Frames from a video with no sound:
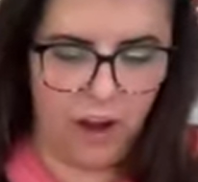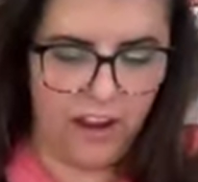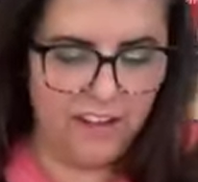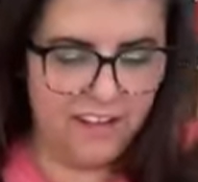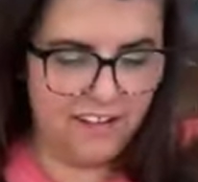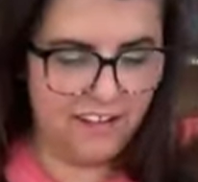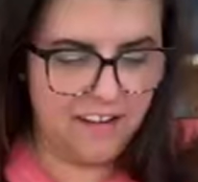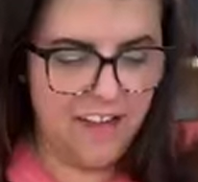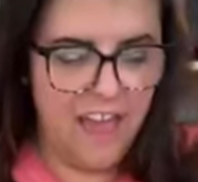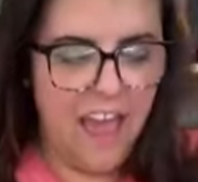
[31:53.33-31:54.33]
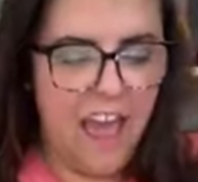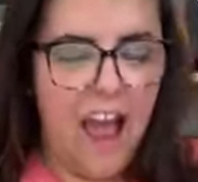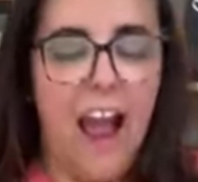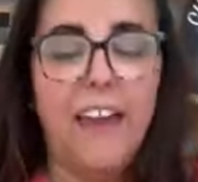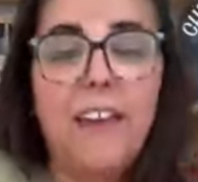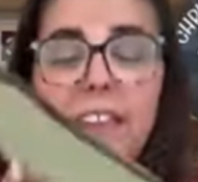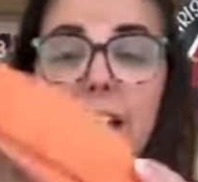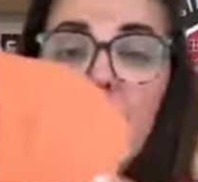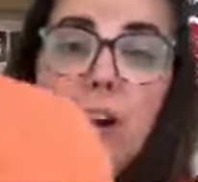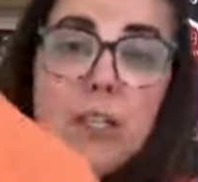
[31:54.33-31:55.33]
Okay. I think
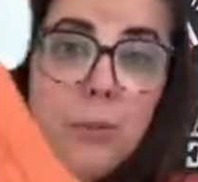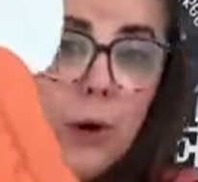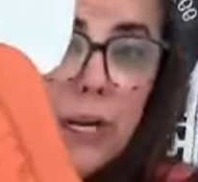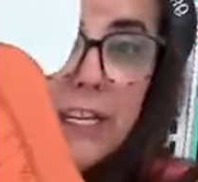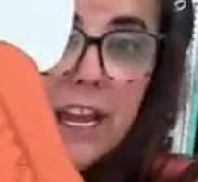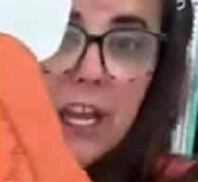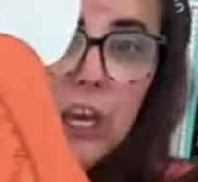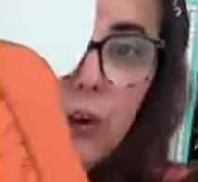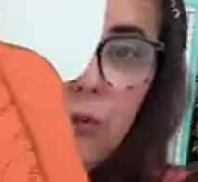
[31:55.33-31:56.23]
that looks pretty dang